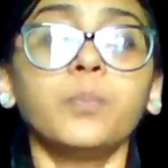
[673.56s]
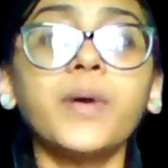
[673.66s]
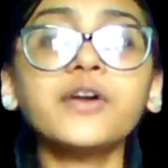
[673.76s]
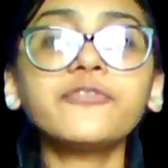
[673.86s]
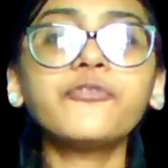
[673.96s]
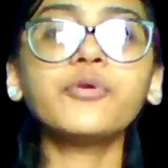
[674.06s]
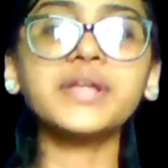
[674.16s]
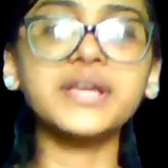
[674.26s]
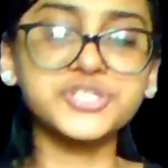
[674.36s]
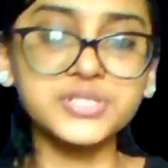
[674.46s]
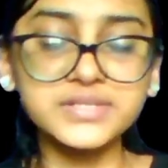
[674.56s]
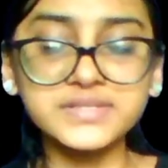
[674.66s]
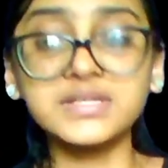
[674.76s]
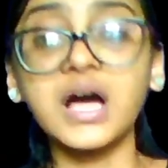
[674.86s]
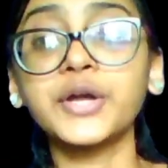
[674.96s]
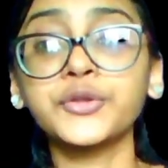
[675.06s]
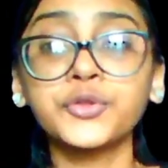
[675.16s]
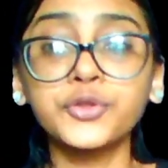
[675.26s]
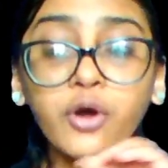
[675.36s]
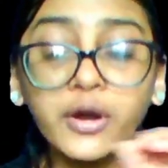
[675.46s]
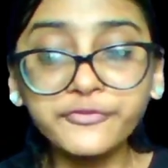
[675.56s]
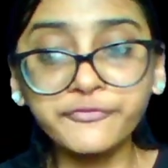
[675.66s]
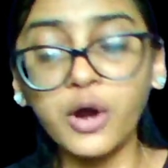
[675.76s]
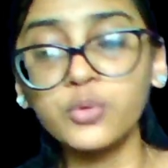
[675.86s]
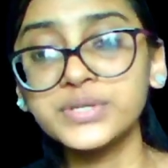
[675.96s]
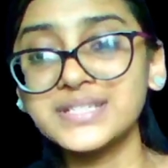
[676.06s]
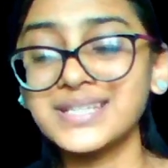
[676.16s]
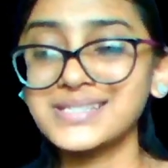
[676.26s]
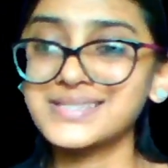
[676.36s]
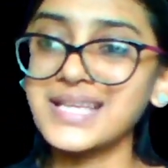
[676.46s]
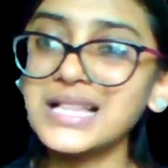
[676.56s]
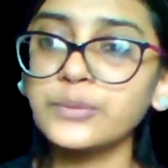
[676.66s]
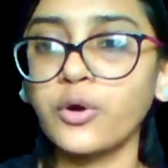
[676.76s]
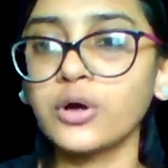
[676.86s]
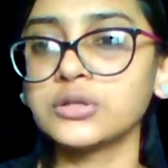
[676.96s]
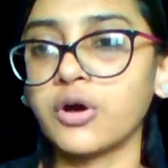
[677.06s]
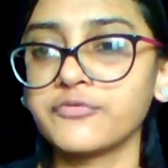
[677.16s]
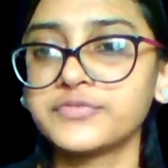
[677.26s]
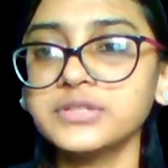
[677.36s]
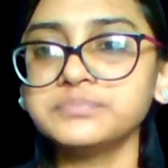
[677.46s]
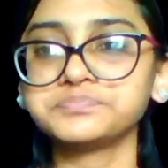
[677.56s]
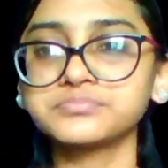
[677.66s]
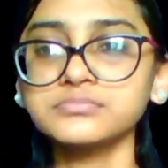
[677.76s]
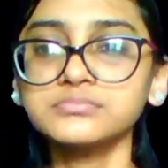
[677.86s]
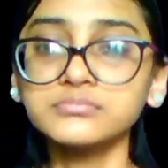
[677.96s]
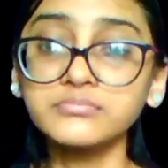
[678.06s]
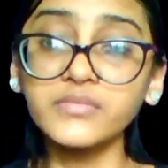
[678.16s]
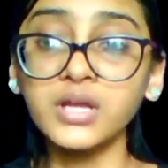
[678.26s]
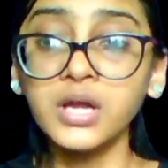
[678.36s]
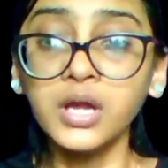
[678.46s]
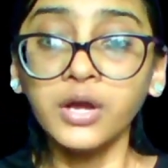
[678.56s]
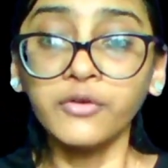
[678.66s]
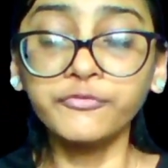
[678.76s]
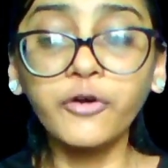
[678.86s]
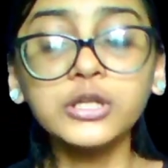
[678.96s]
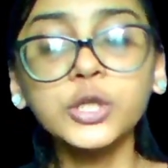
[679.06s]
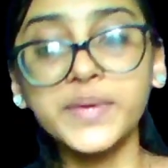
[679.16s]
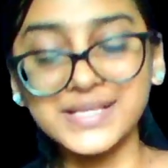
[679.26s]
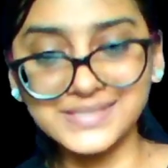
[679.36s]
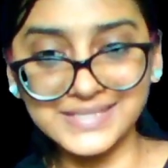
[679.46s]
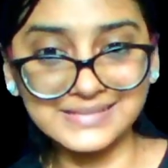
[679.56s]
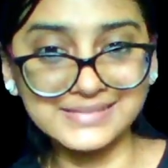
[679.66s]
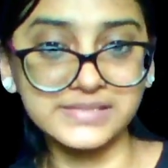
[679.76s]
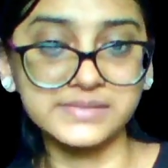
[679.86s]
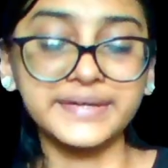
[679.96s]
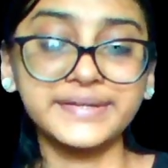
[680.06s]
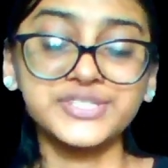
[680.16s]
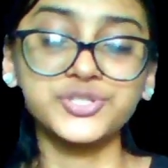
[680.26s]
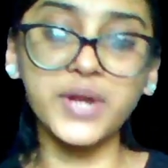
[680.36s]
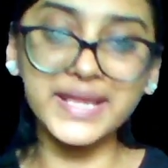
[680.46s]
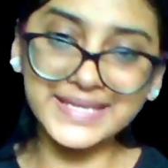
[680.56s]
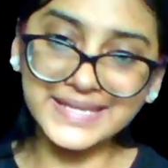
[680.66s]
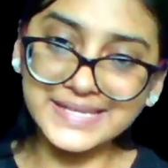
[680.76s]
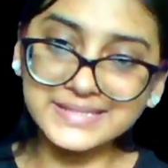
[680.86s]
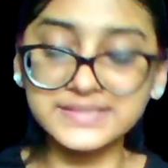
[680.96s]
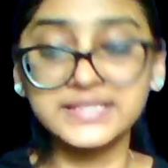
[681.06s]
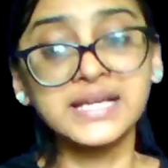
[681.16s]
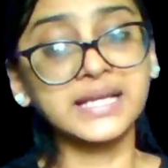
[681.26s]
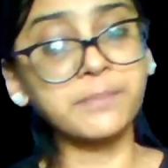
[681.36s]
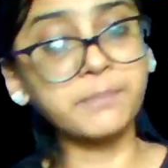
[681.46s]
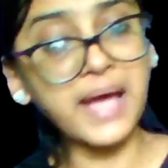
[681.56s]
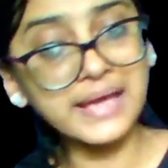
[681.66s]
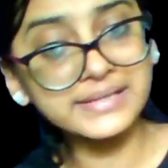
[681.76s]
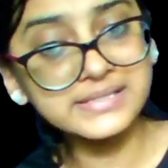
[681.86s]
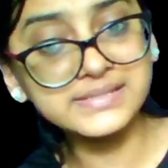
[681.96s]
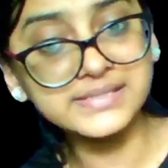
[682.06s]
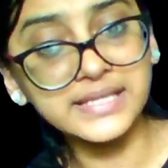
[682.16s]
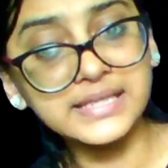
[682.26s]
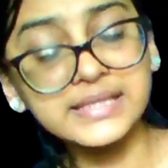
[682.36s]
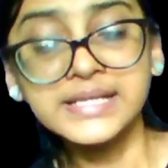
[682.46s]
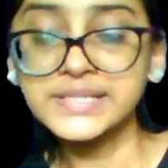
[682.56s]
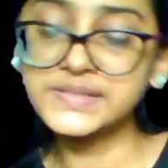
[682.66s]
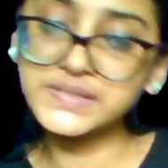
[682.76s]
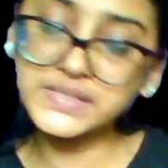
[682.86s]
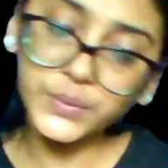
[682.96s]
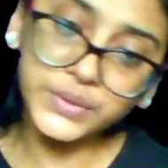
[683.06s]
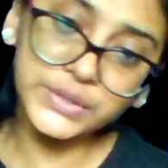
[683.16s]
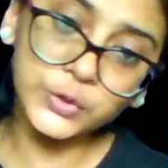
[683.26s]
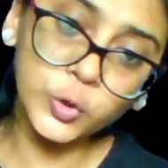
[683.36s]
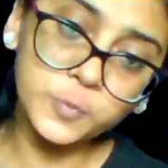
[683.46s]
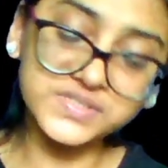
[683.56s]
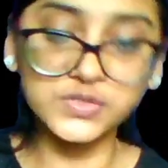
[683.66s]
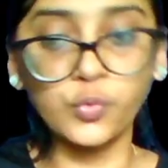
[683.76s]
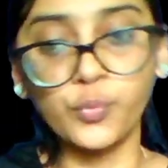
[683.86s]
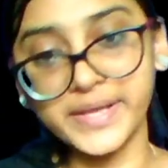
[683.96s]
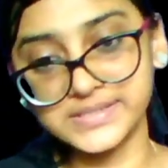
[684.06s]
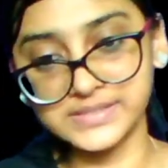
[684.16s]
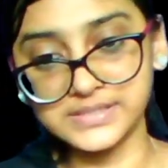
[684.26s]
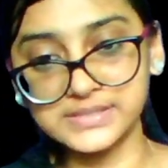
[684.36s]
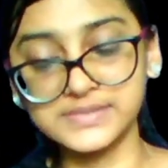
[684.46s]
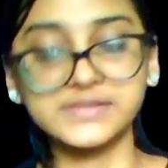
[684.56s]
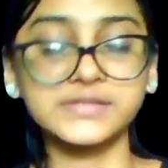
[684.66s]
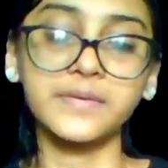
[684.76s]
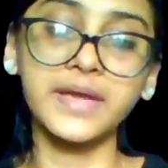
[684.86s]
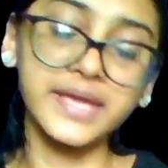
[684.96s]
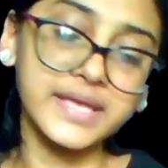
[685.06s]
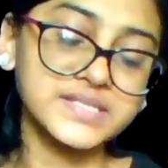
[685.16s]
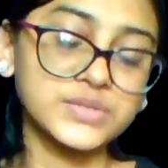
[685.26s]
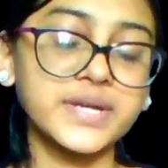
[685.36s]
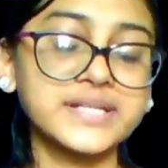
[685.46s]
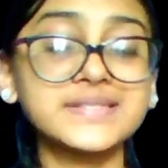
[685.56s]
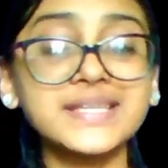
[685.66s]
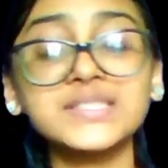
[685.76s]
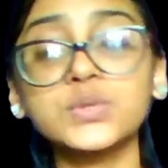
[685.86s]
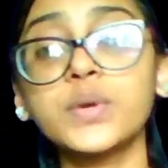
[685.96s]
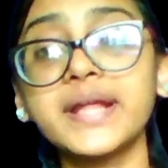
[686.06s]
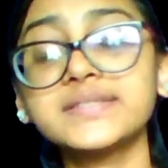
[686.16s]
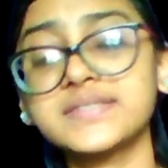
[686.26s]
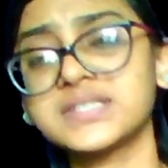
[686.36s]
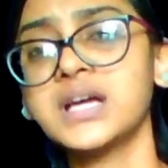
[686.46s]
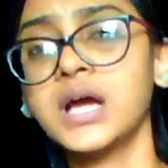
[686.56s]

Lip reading: Perforations are not found in the cell wall of the following cells, that is tracheids, companion cell, sieve tubes, vessels. Again students, see students,